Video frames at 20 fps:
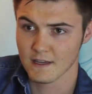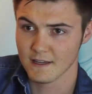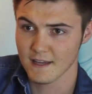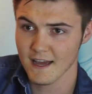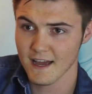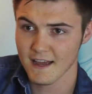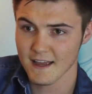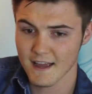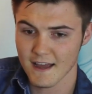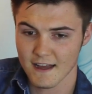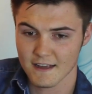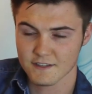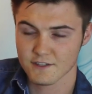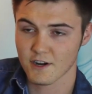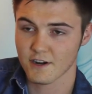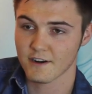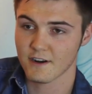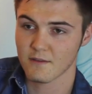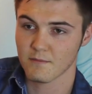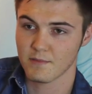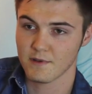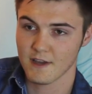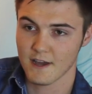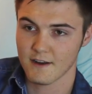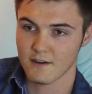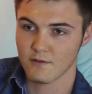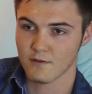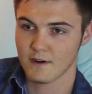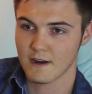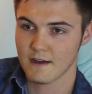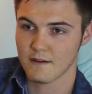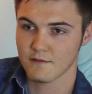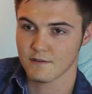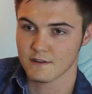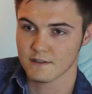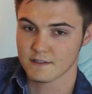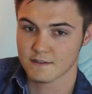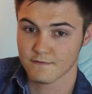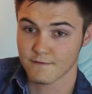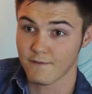Yeah, yeah. I started on piano when I
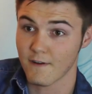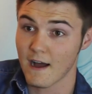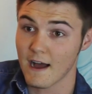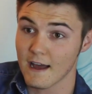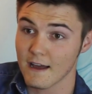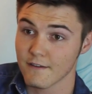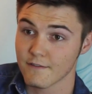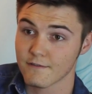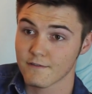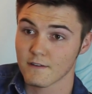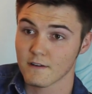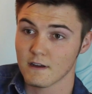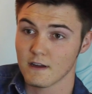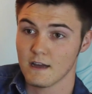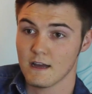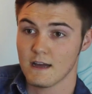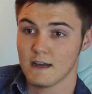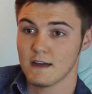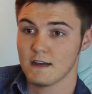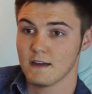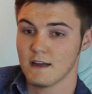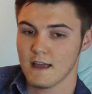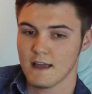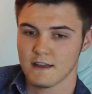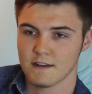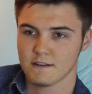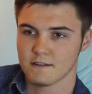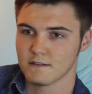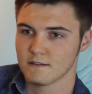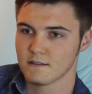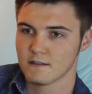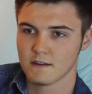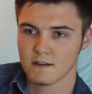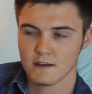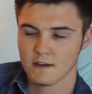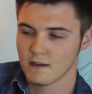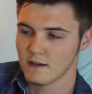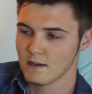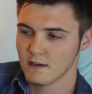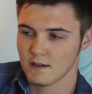was five, uh, and
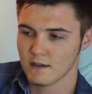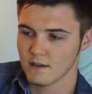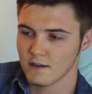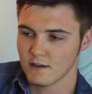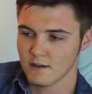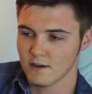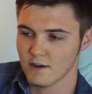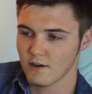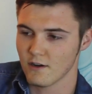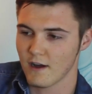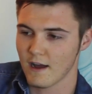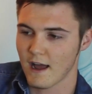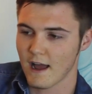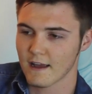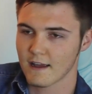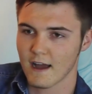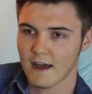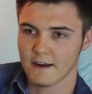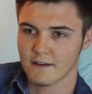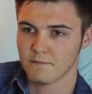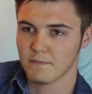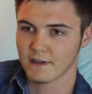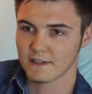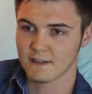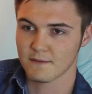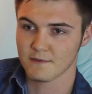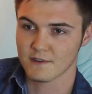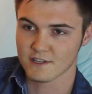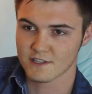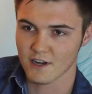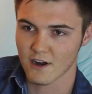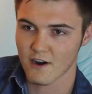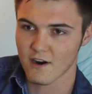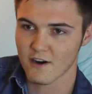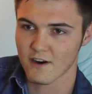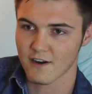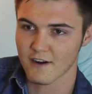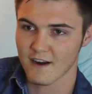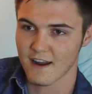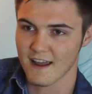you know, I, I kind of picked up
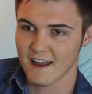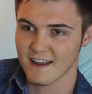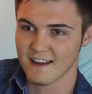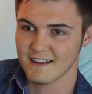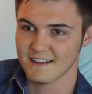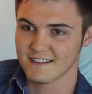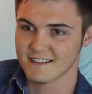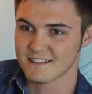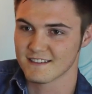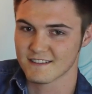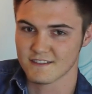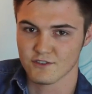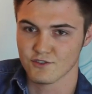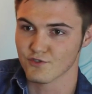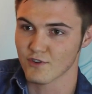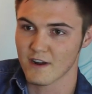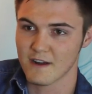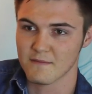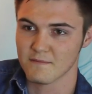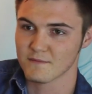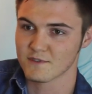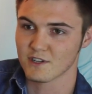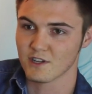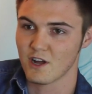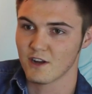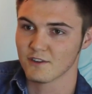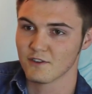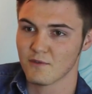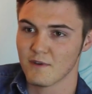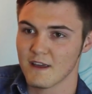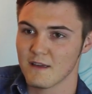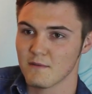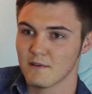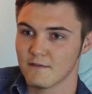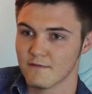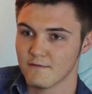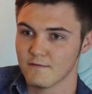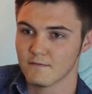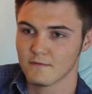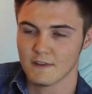guitar and drums along the way,
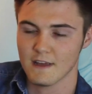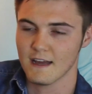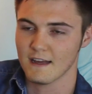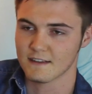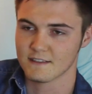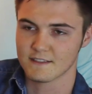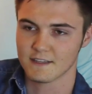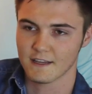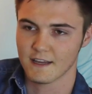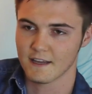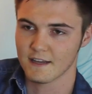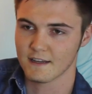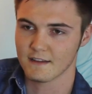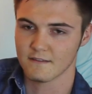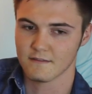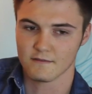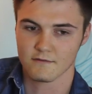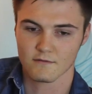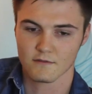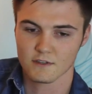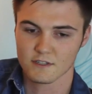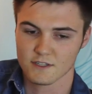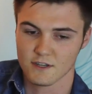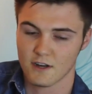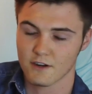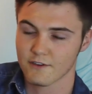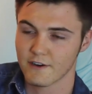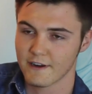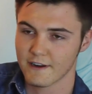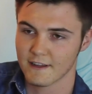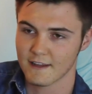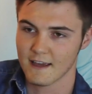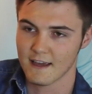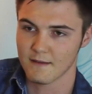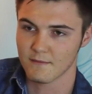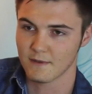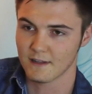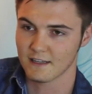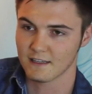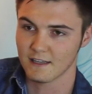but yeah, singing and songwriting
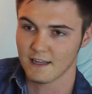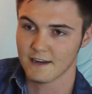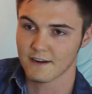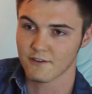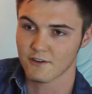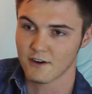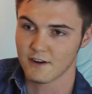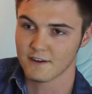came like later